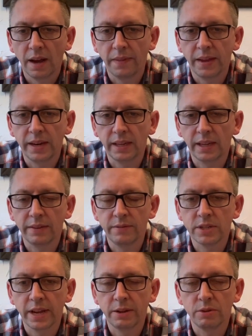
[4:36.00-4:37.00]
and then it
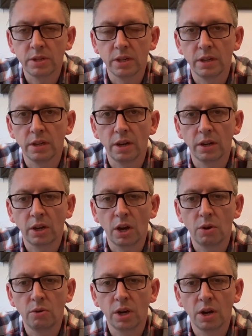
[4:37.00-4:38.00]
gives out a, a
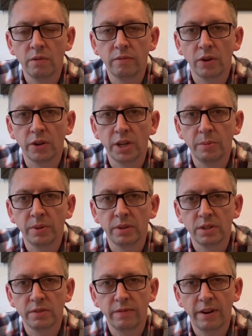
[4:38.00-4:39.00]
cocoa vibe.
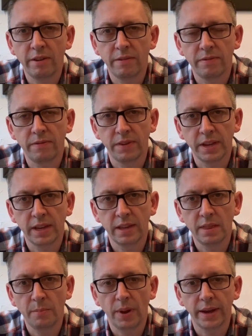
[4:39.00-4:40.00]
It's very thick
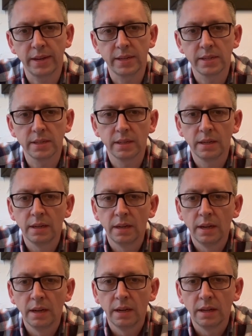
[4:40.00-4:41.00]
in the base.
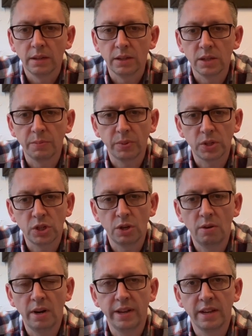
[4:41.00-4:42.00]
There's
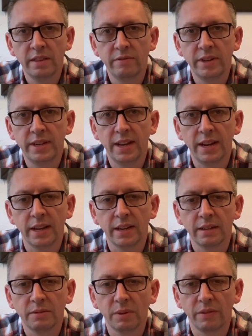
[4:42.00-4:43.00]
patchouli and the
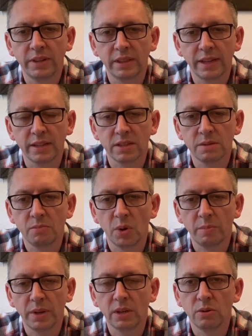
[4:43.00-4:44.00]
vanilla. I think that
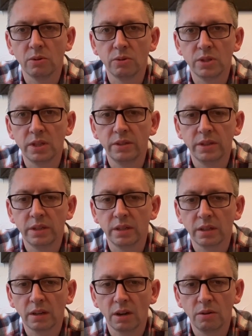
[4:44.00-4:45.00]
might be causing
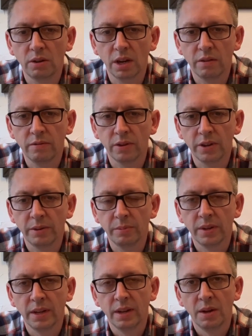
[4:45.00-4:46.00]
the cocoa vibe.
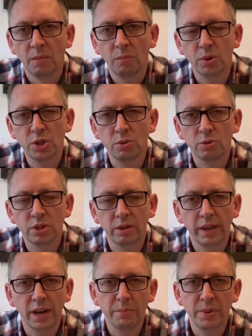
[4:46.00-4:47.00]
Plus, you also
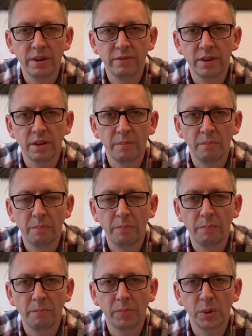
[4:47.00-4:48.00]
get a bit of a
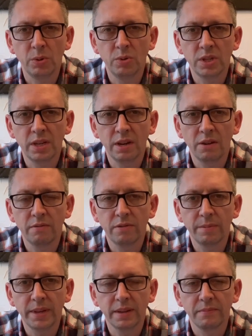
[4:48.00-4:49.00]
boozy note
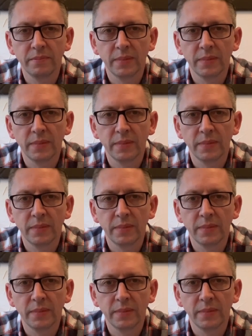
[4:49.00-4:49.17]
from it.